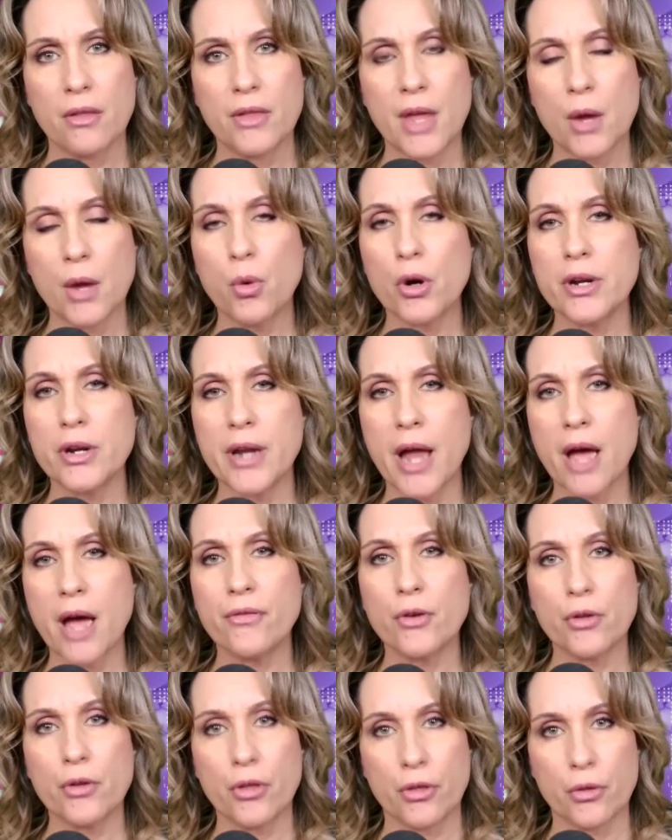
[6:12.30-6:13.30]
"They were
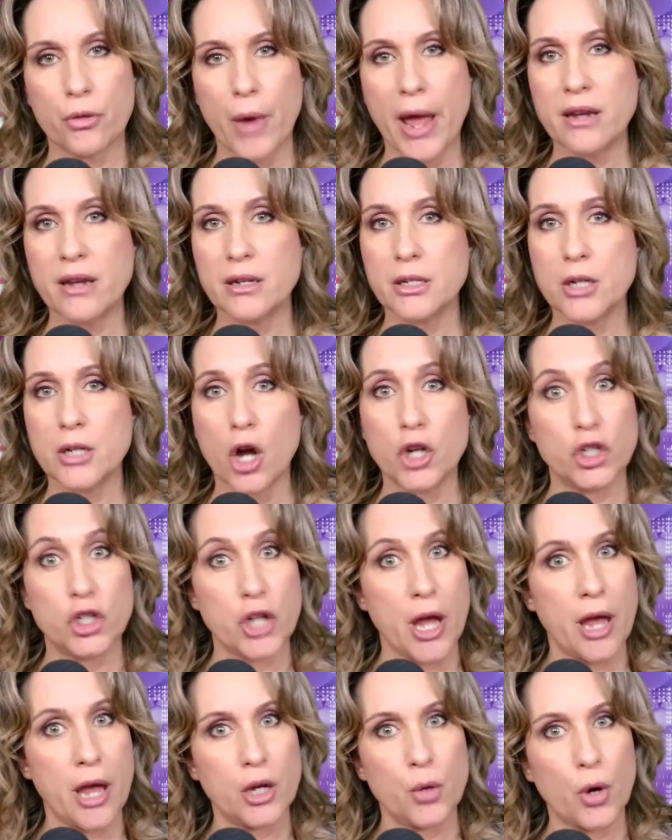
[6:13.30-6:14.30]
never threatened on
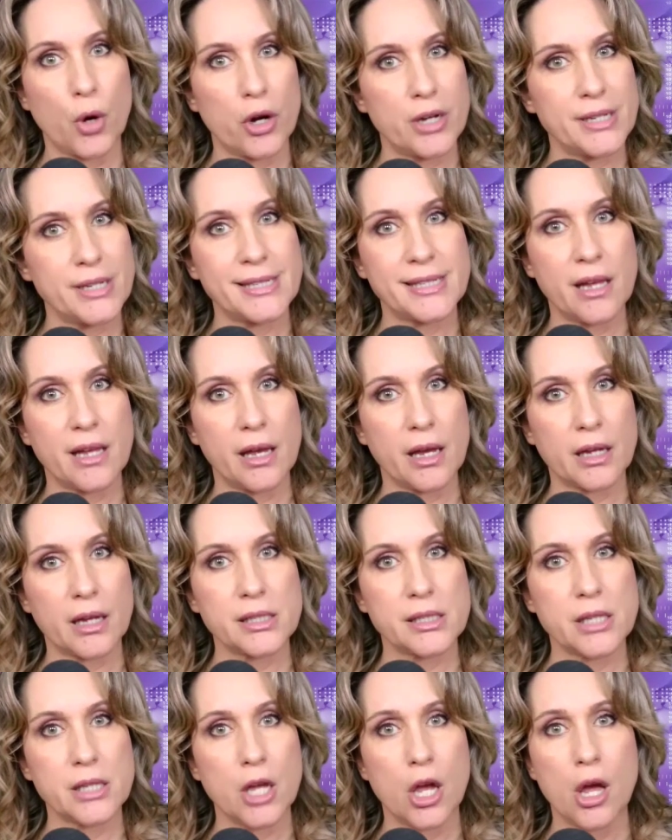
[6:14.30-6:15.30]
January
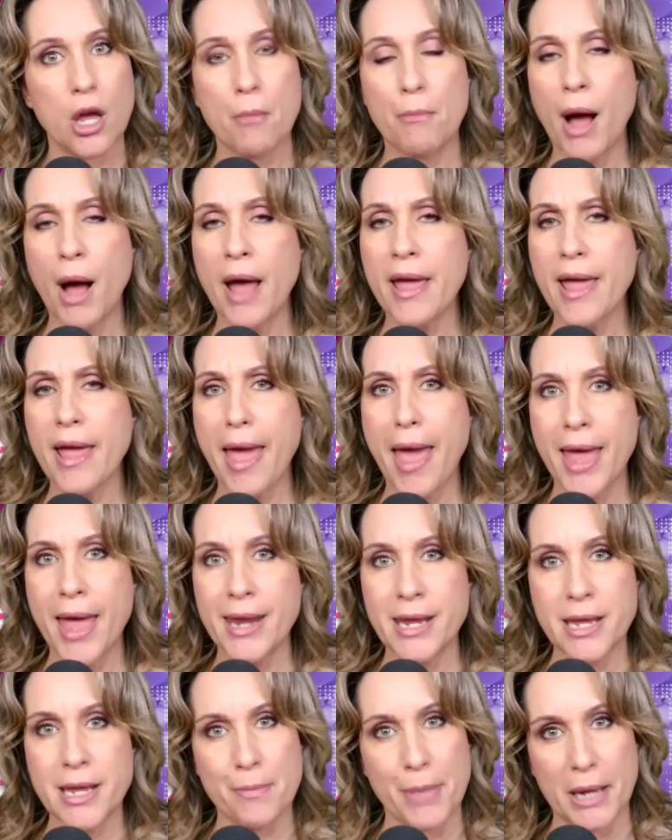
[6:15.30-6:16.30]
6th by
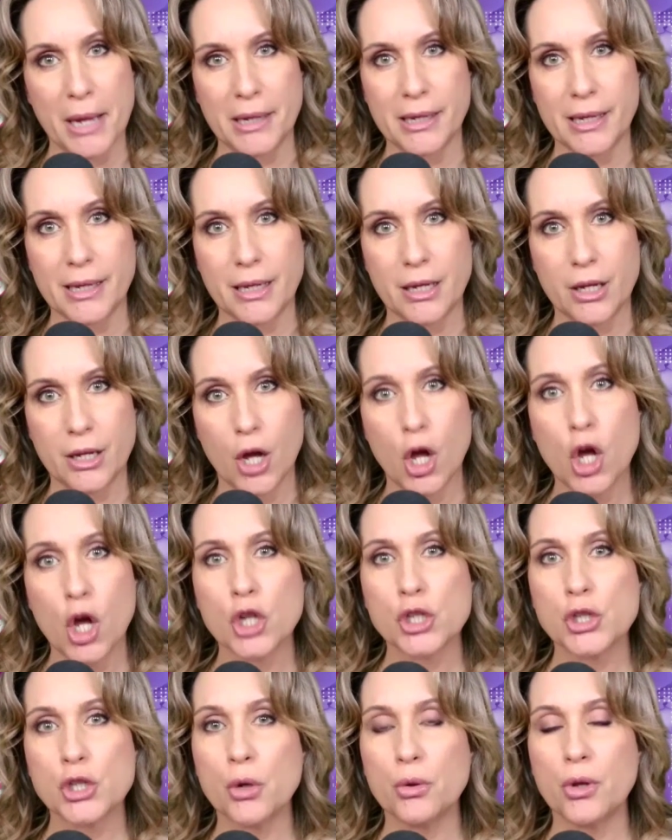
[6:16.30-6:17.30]
anybody.
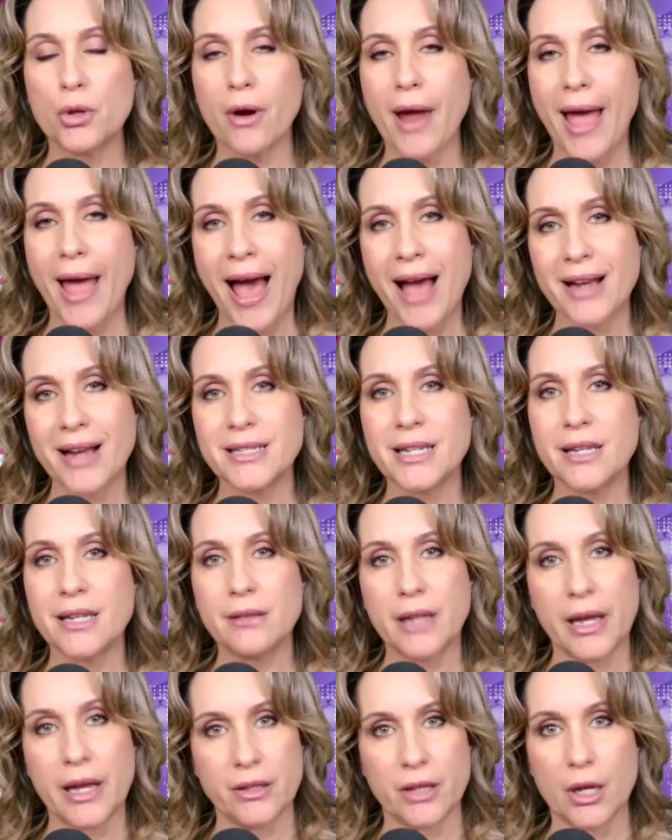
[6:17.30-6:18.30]
So they're acting
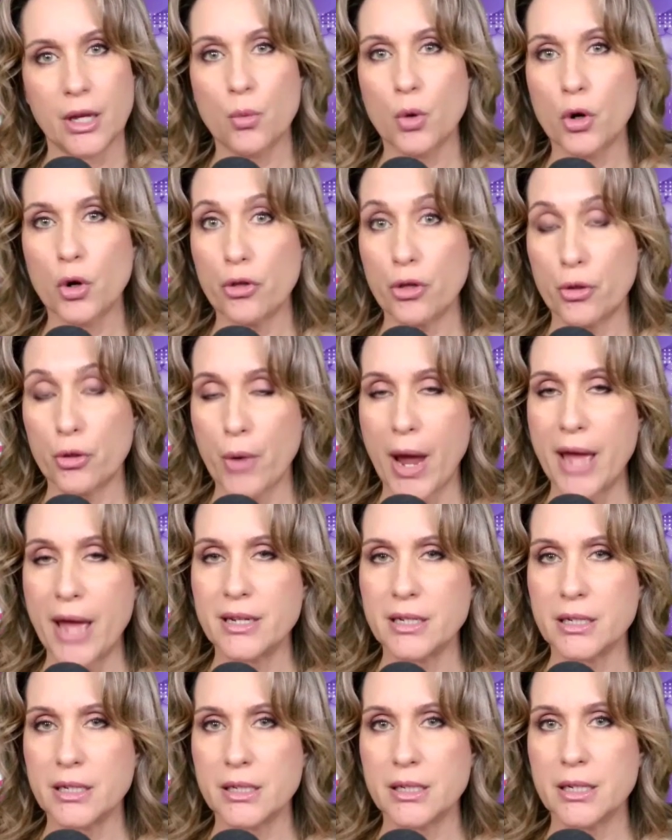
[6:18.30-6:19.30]
like they were
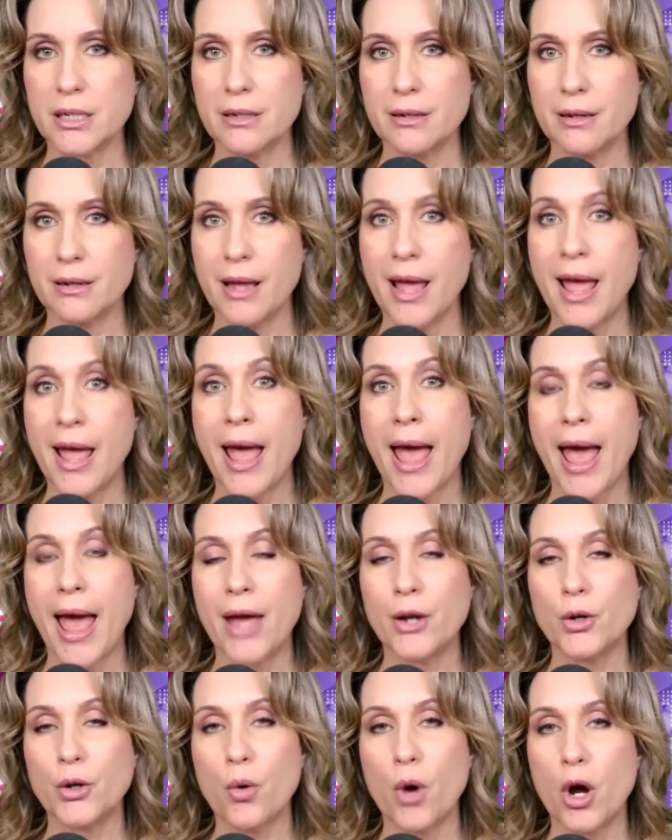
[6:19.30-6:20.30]
threatened."
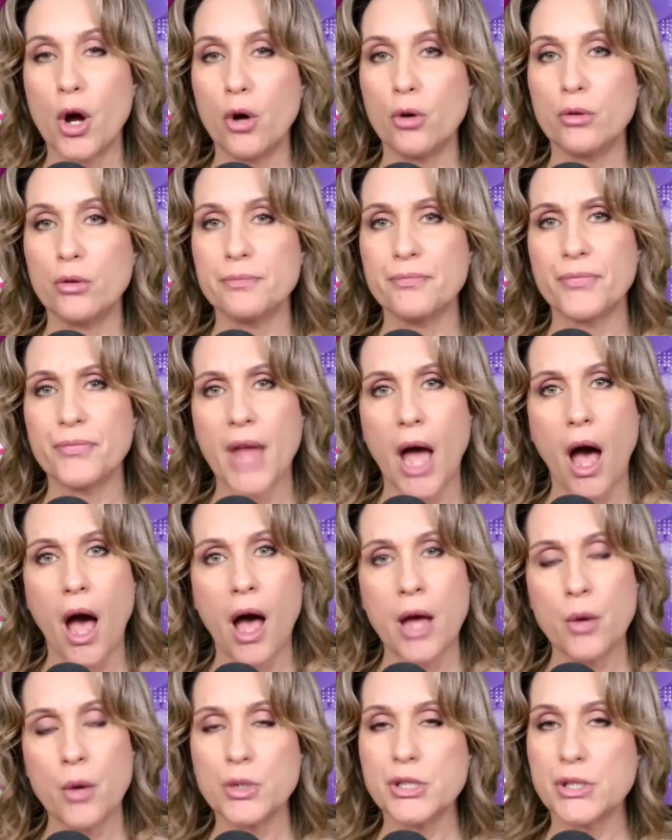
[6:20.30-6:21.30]
And quote,
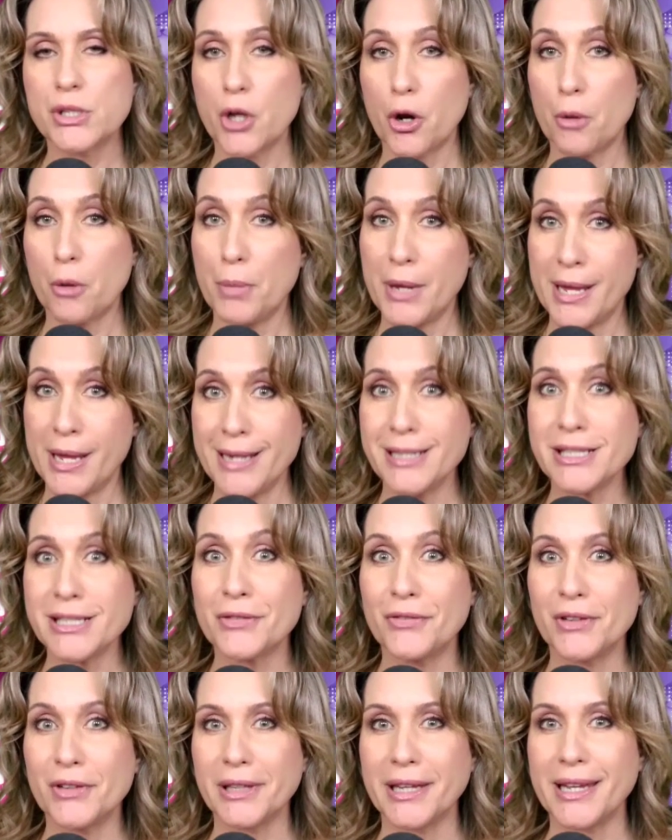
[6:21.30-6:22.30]
"I was there
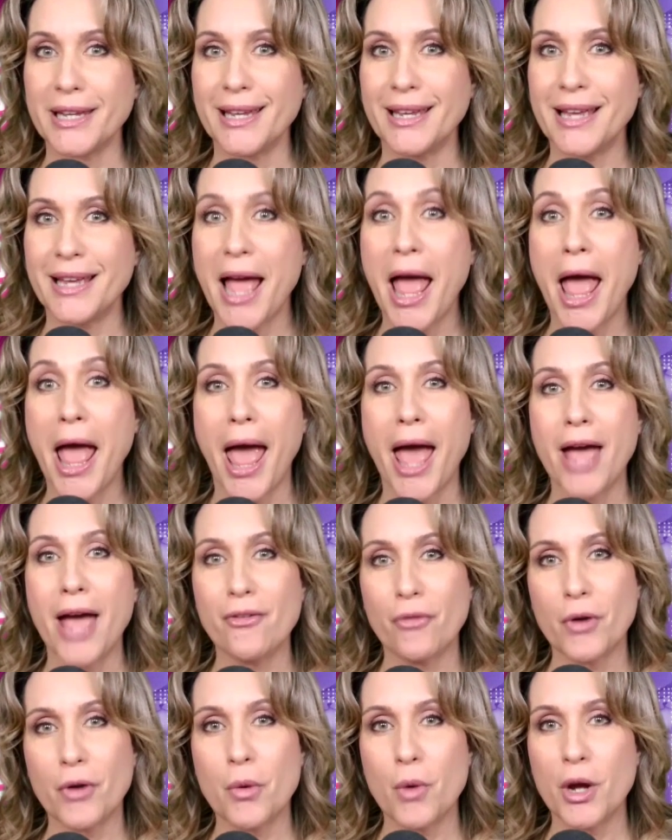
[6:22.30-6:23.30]
peacefully.
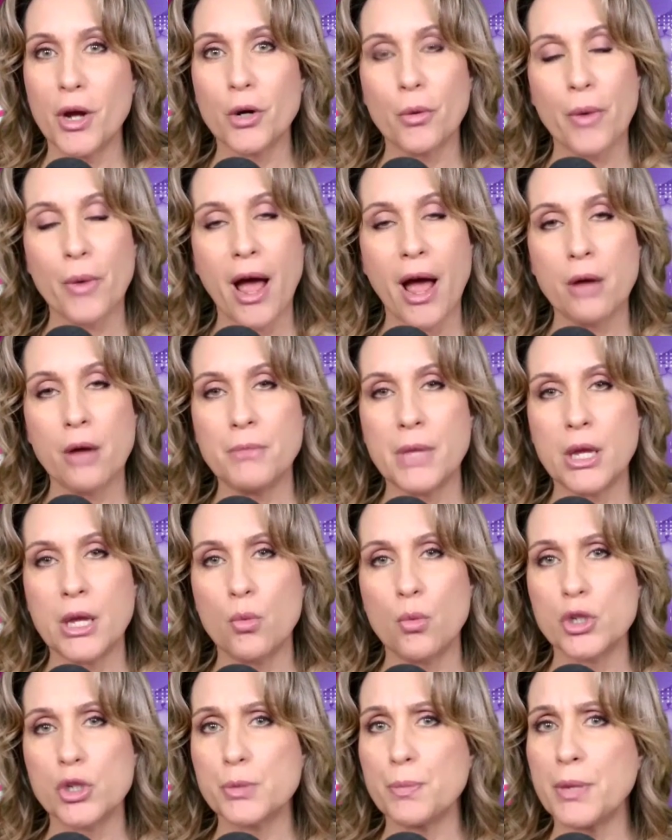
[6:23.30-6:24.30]
Everyone around me
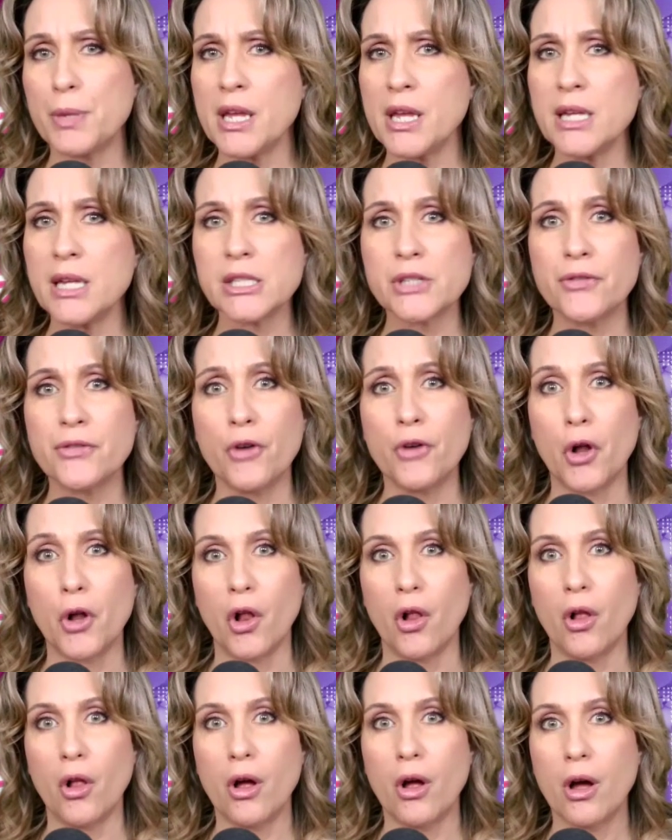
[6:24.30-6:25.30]
was
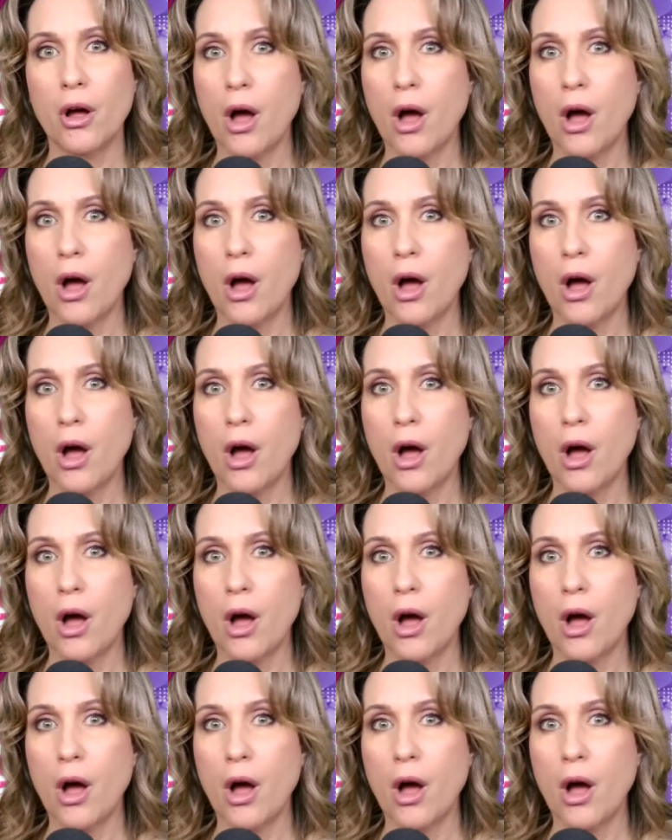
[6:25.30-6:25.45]
peaceful."